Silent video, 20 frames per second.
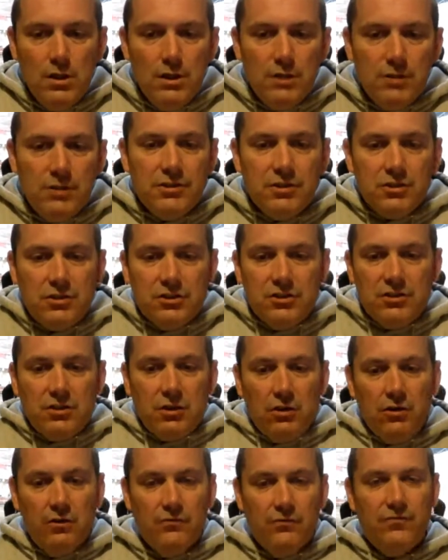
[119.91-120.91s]
just
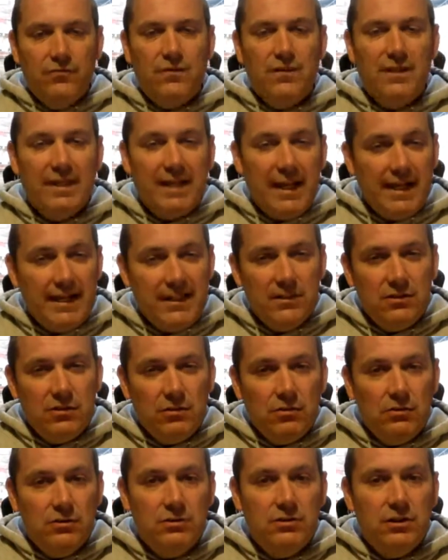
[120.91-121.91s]
sort of get it
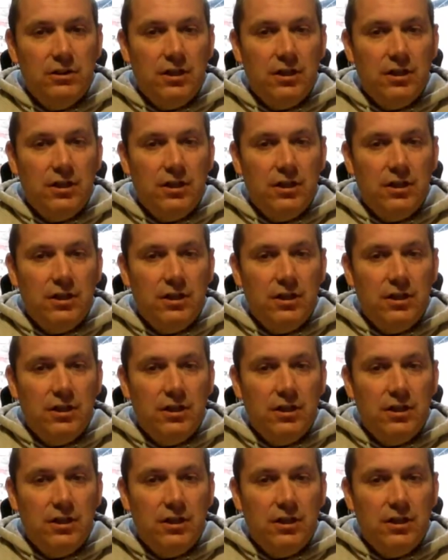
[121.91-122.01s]
done.